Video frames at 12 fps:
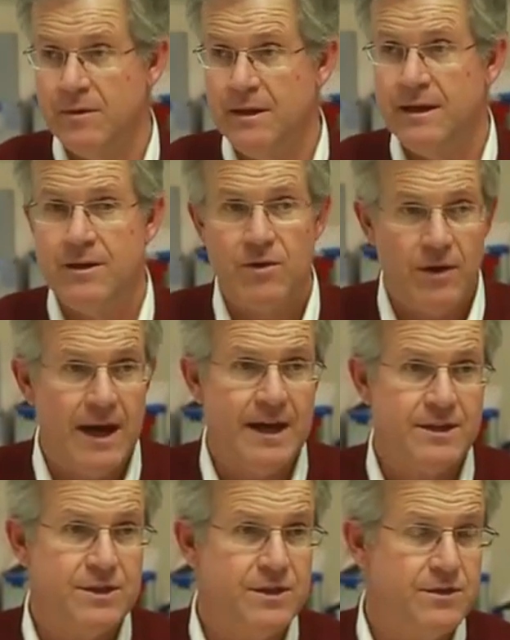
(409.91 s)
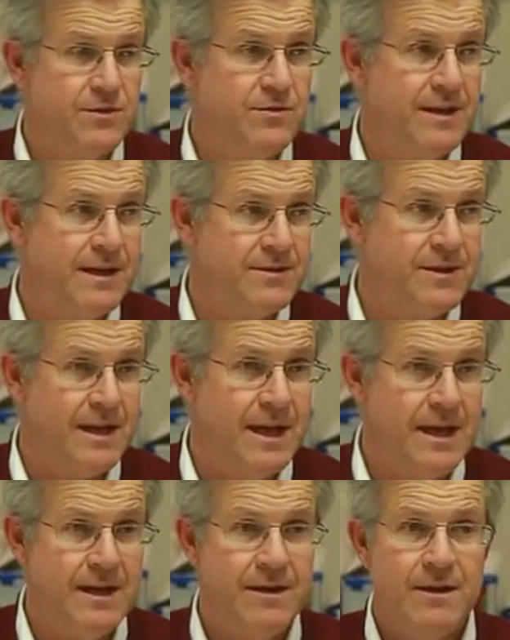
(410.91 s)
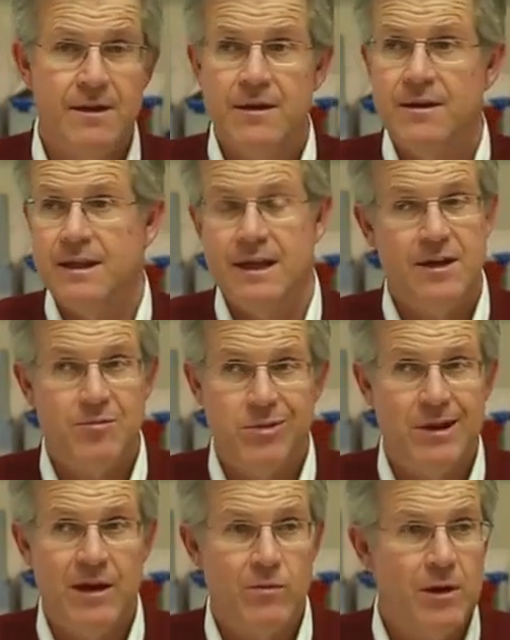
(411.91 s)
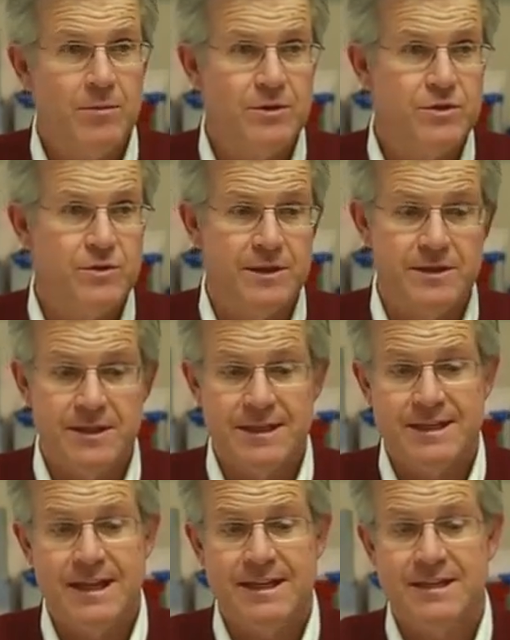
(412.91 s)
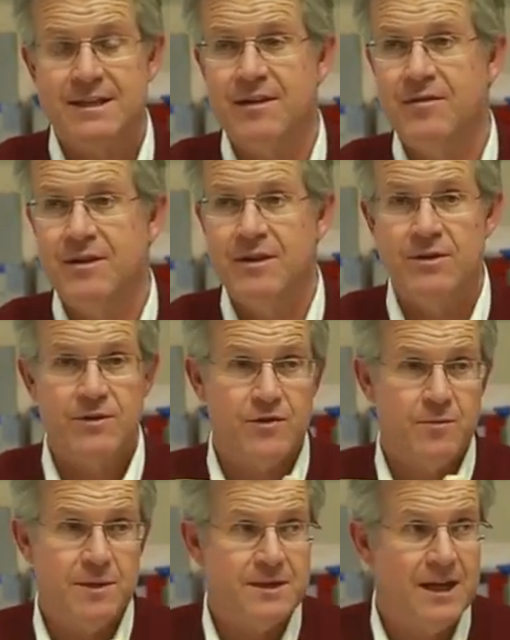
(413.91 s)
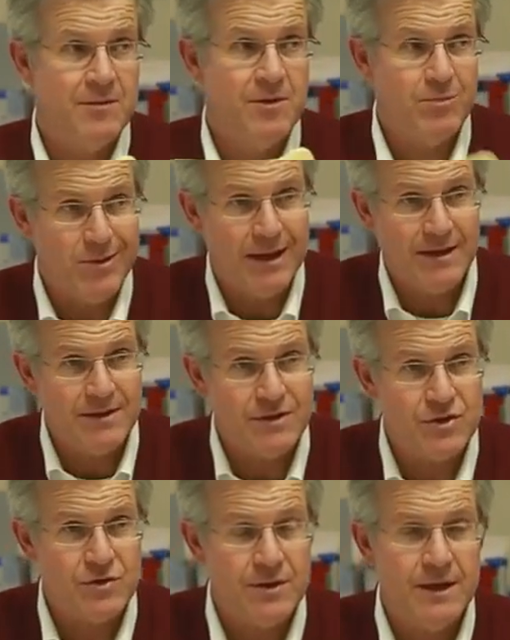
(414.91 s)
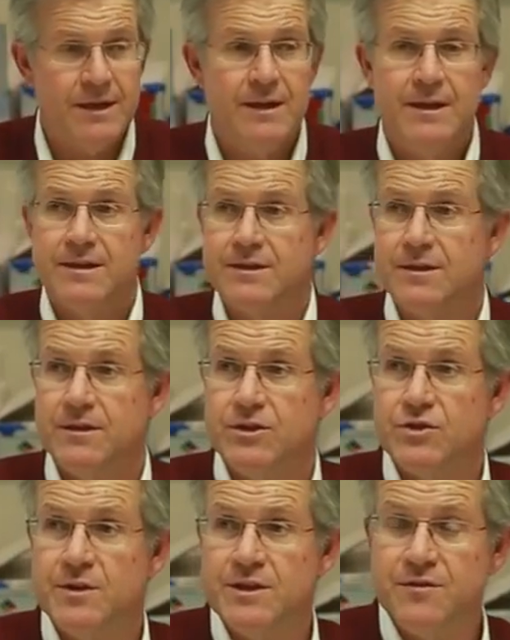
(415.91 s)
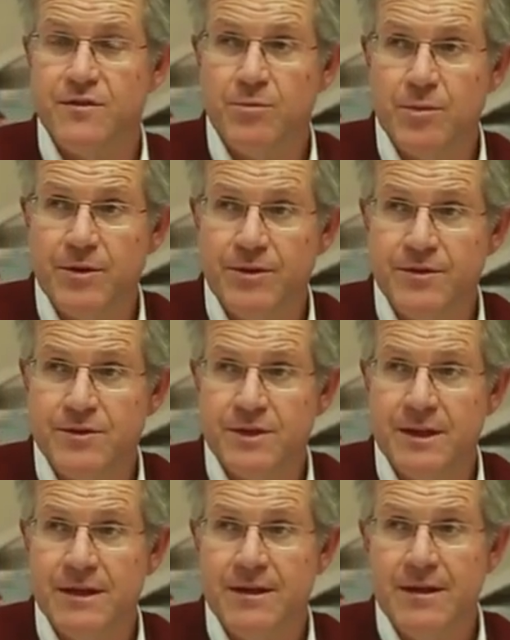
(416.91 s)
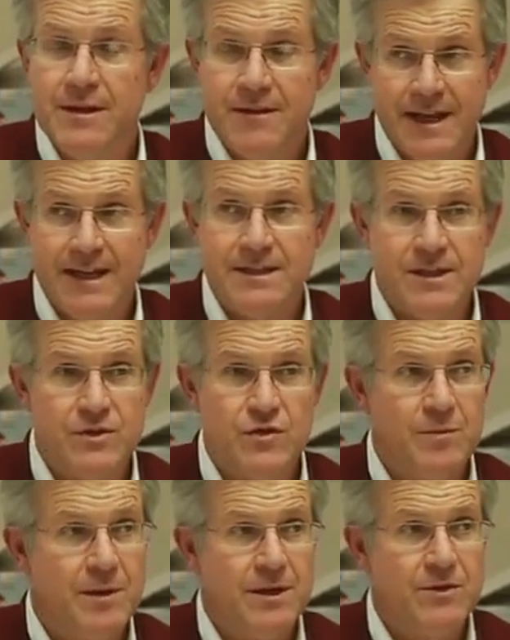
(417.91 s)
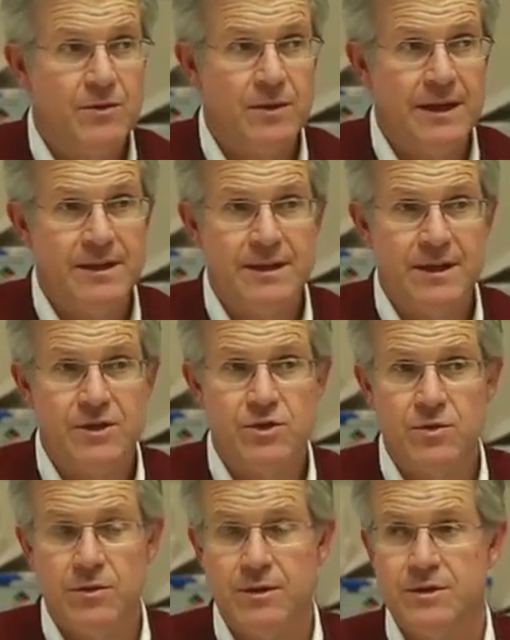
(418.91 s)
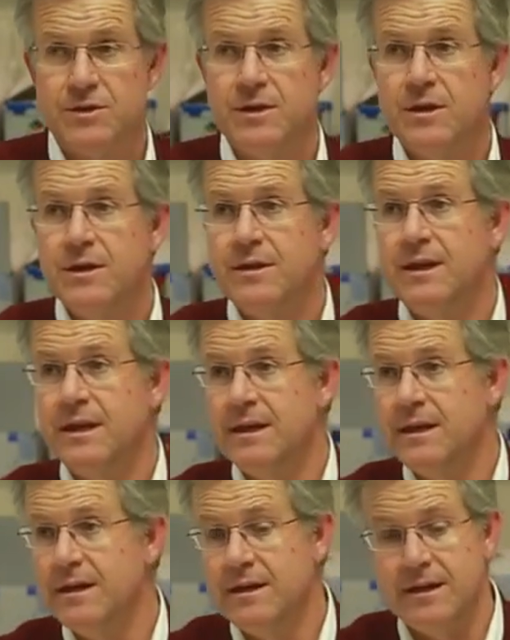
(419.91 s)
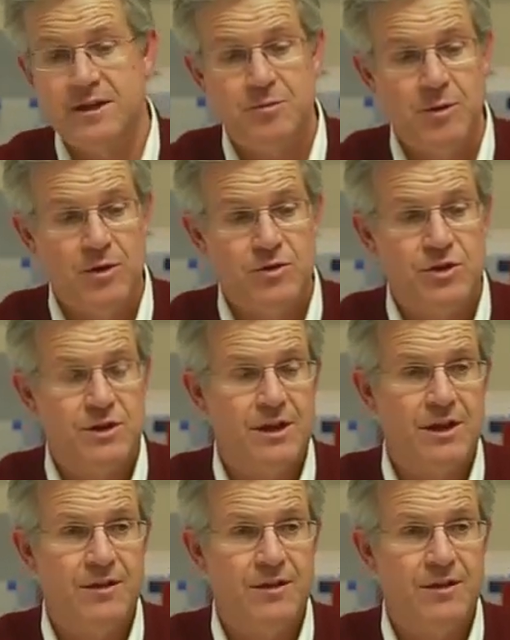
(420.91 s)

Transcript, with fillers: really crashed in 2008, they didn't plant rubber trees. It takes seven years from the time you plant a tree until a tree is full producing. That's contributing to a latex shortage the uh, explosion